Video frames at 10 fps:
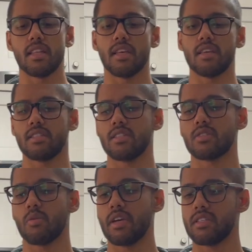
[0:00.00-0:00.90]
the easiest
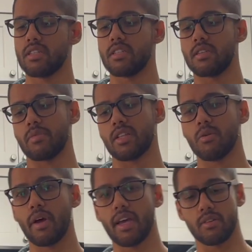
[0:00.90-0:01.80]
way to typically
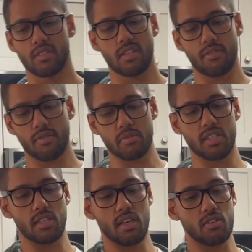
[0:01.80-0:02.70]
weigh out stuff from
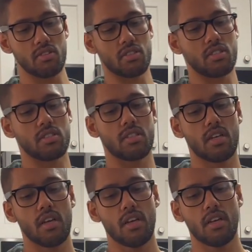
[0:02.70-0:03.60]
containers is
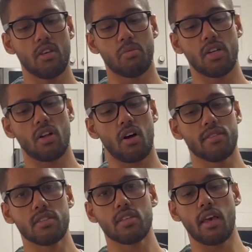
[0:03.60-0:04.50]
you put it on
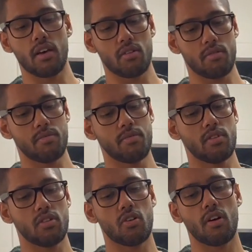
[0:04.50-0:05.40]
the scale,
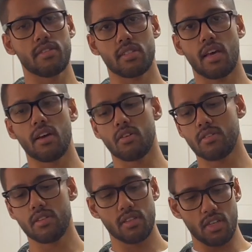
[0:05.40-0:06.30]
turn on the scale,
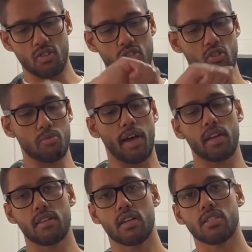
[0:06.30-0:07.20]
then you scoop out
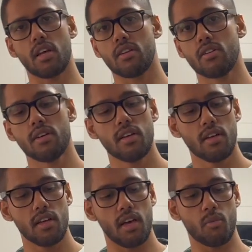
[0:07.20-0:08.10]
of the container,
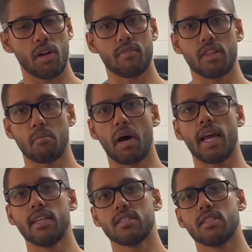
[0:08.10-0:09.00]
and whatever the
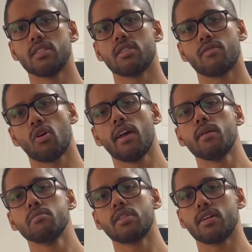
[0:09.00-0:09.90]
minus is of
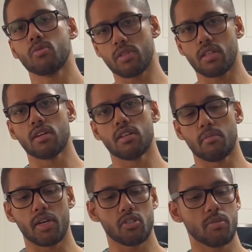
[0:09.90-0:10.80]
grams, that's what the
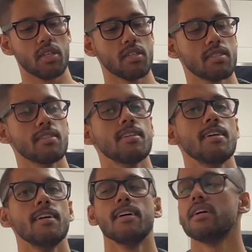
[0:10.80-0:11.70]
measurement is.
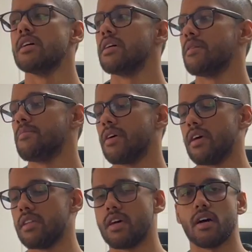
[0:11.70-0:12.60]

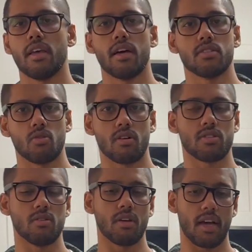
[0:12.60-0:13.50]
And yeah, so I'll
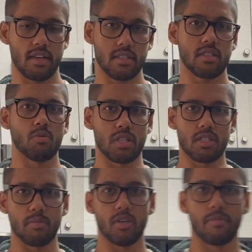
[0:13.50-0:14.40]
see you guys with
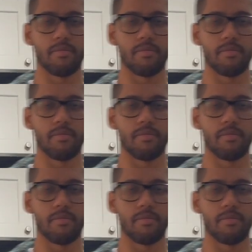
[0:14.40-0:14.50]
this meal.